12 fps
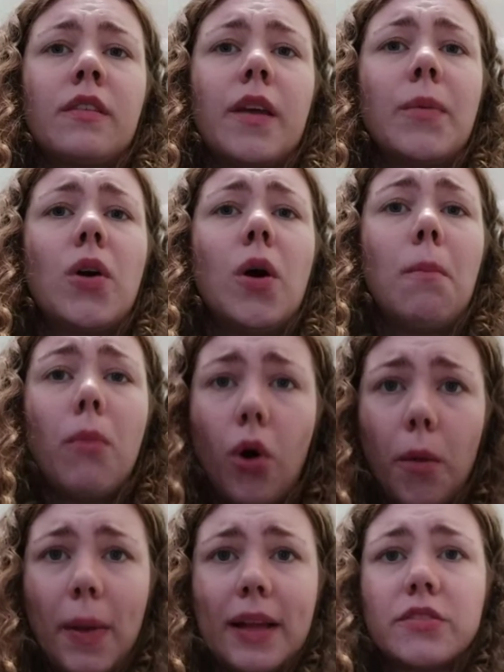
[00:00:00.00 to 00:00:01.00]
Then we got
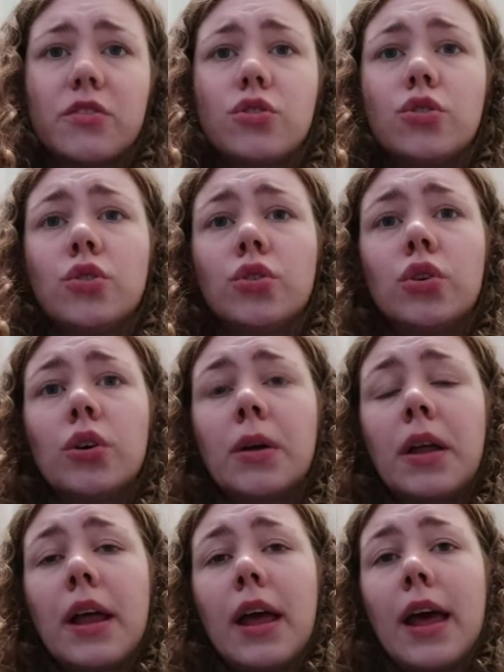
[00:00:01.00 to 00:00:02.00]
more bad snow,
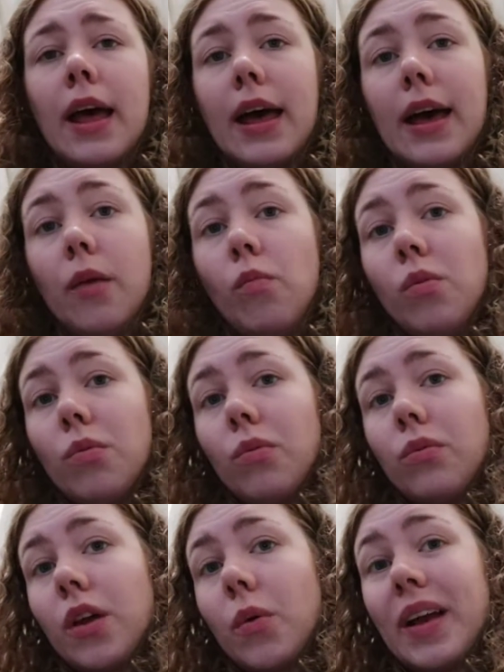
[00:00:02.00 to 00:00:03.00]

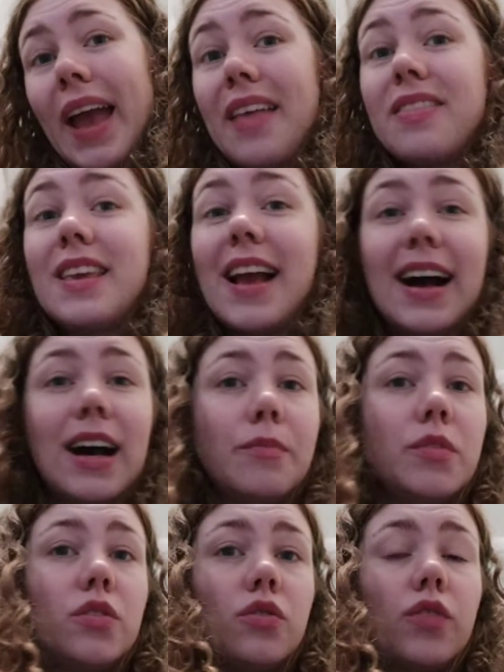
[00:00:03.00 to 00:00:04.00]
and they were getting the
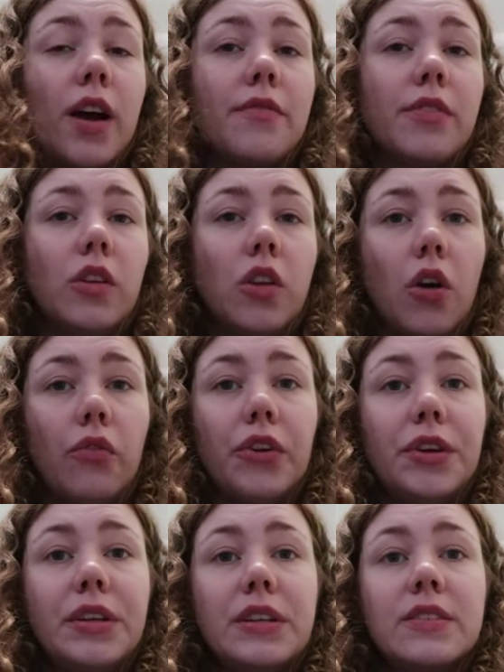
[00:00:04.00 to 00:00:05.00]
army to drive the
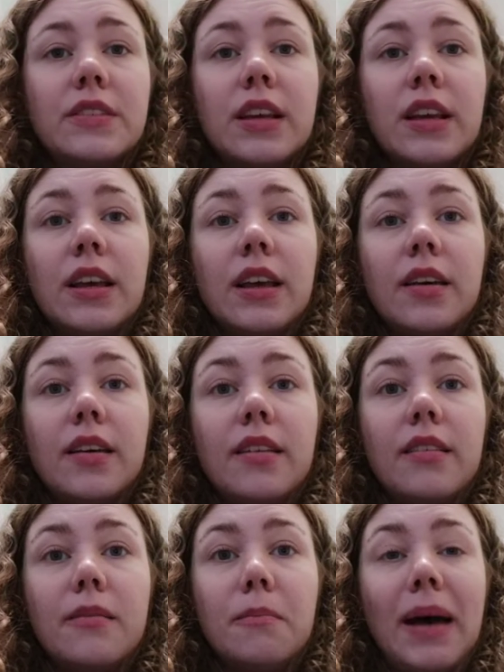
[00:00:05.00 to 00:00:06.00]
lorries
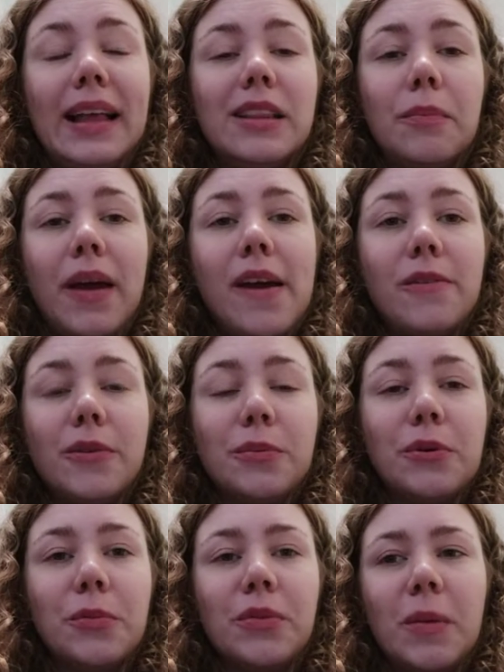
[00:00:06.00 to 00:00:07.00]
and man the petrol
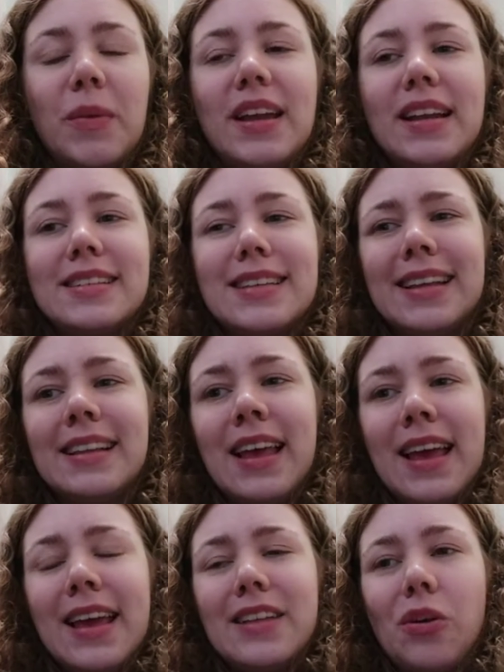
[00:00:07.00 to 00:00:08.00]
pumps. I mean, it's
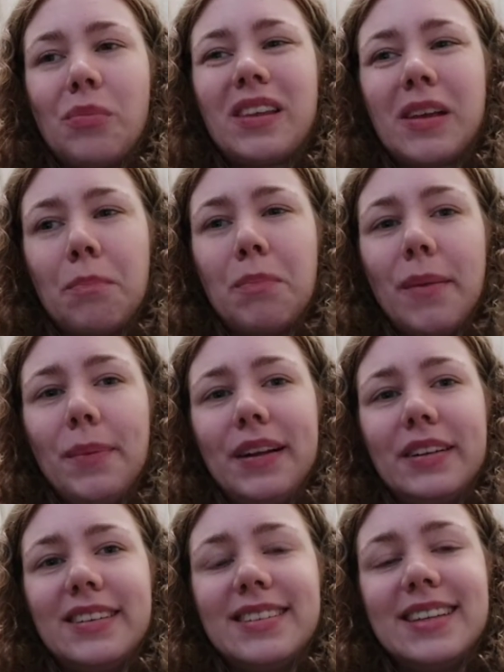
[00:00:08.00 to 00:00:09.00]
almost like a
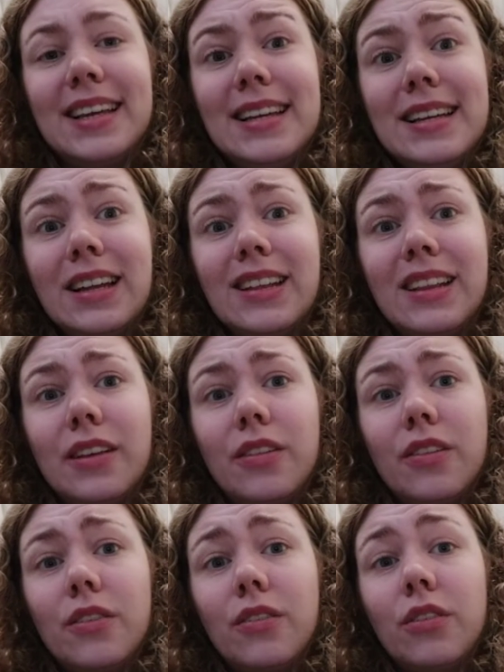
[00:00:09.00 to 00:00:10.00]
biblical scene in
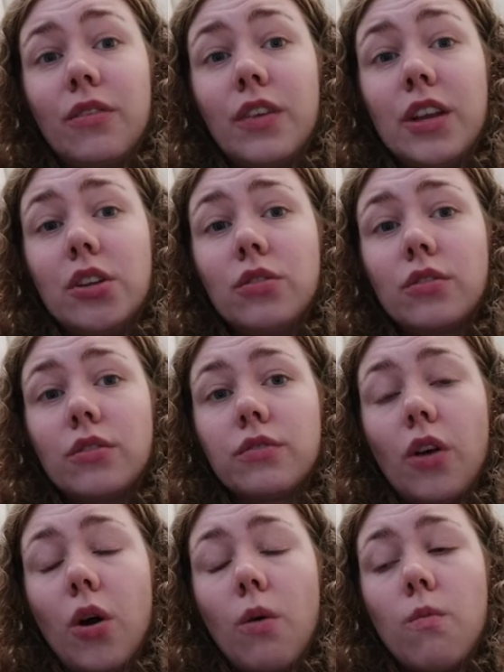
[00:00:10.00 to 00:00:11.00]
the videos
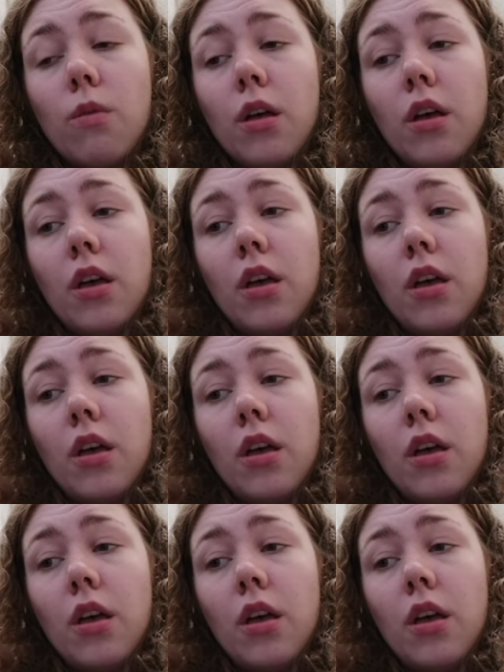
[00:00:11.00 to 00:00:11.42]
from